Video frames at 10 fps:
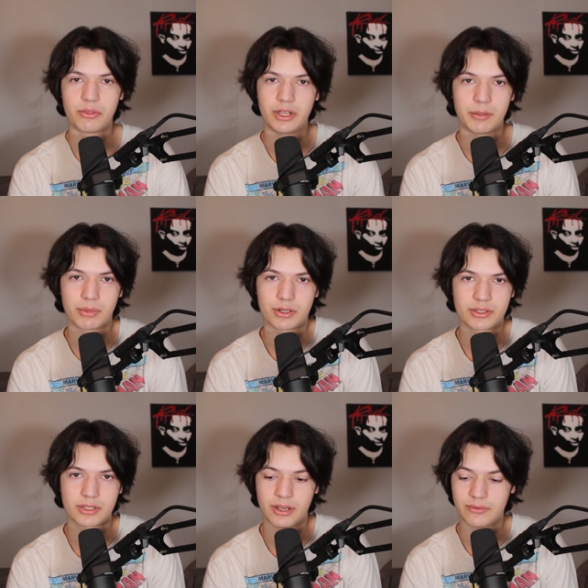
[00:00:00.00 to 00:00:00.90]
the
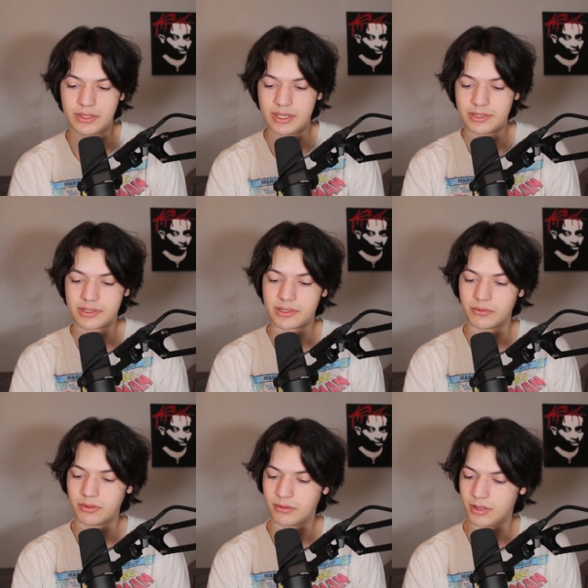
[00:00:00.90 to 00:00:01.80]
numbers of these
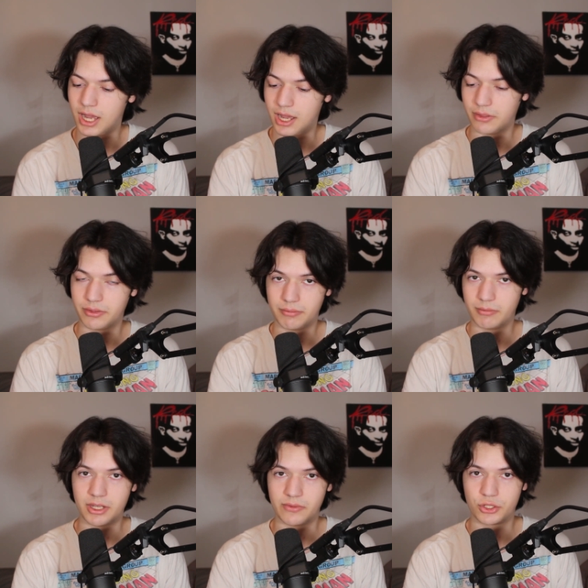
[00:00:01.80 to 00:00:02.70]

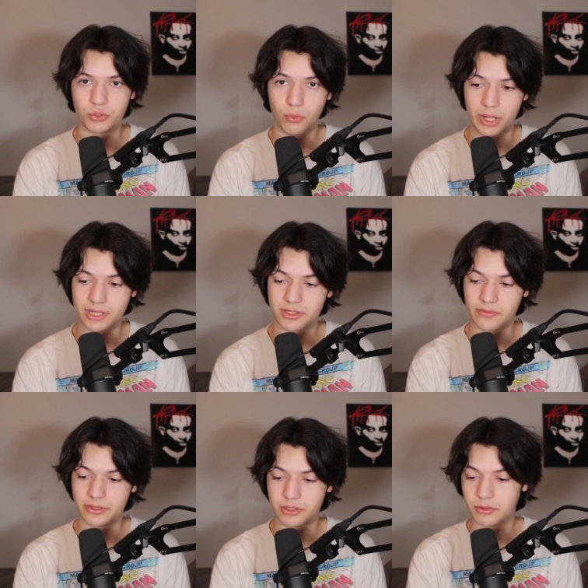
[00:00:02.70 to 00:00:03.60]
individual weights
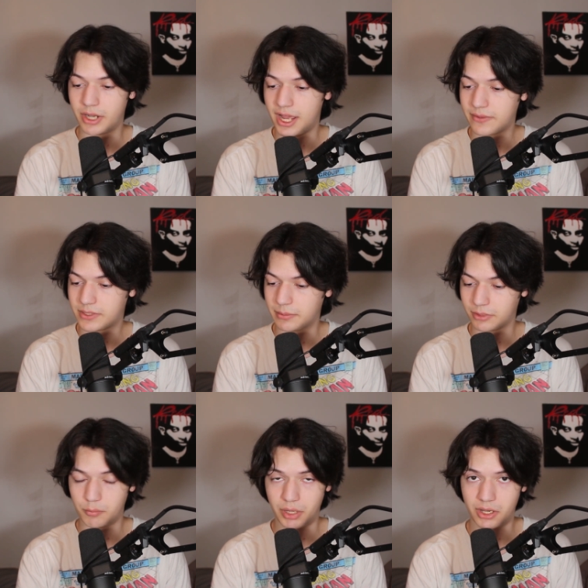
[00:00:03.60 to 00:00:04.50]
of the two knives
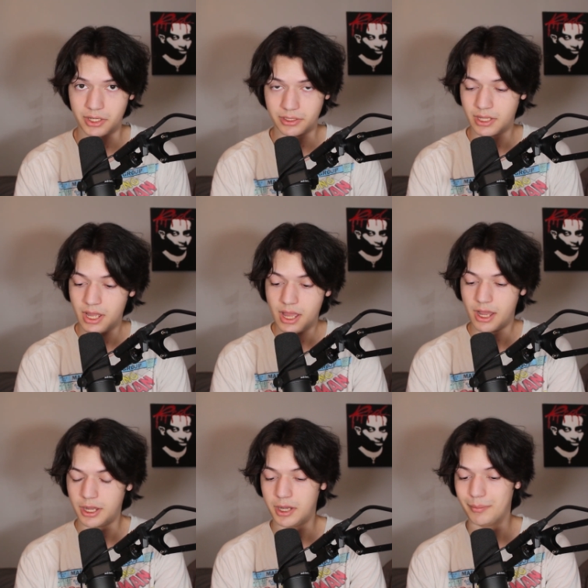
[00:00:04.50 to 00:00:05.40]
I'm comparing,
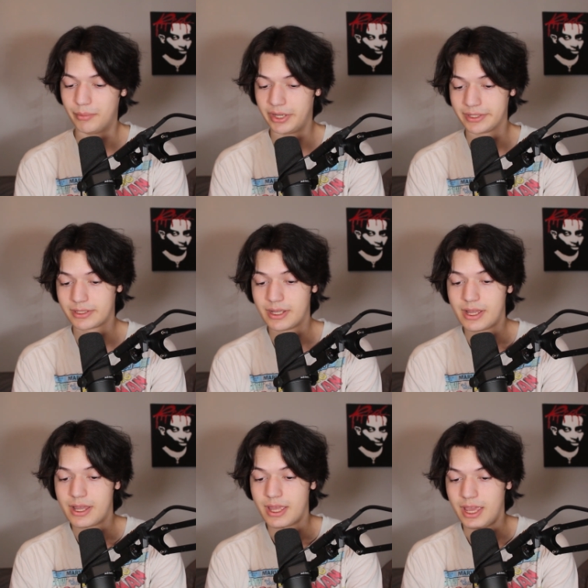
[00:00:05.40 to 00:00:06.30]
but
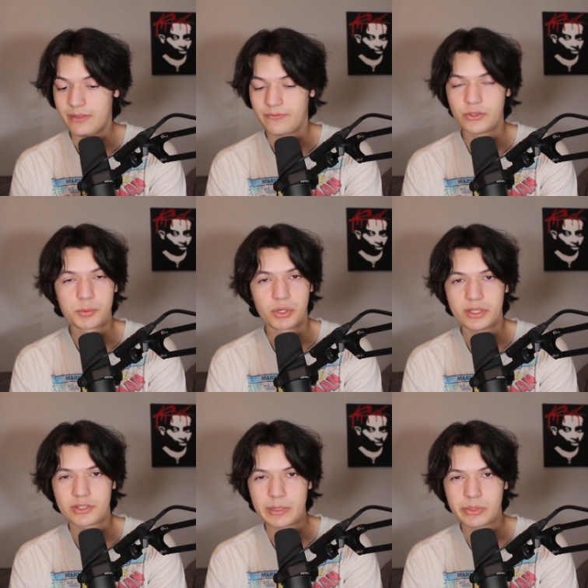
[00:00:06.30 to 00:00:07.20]
it feels
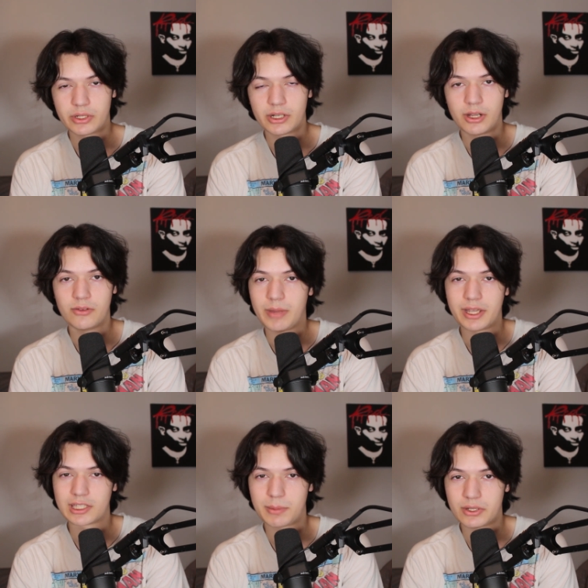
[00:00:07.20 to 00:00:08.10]
pretty similar of
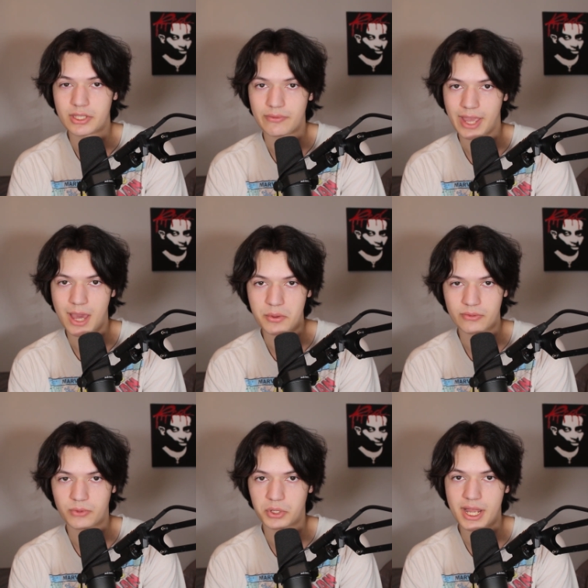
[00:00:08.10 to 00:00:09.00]
my experience I've had with
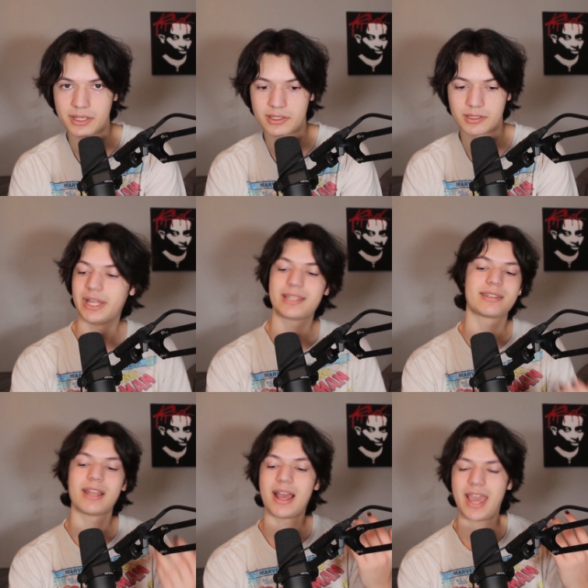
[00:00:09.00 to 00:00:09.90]
a 4X. But
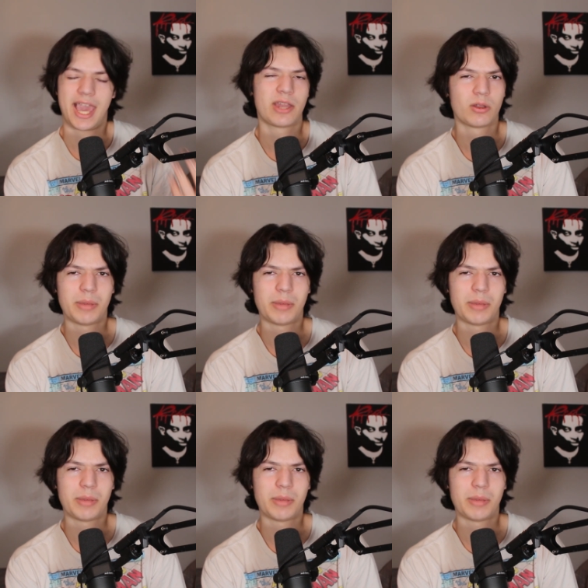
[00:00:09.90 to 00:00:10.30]
it's not handle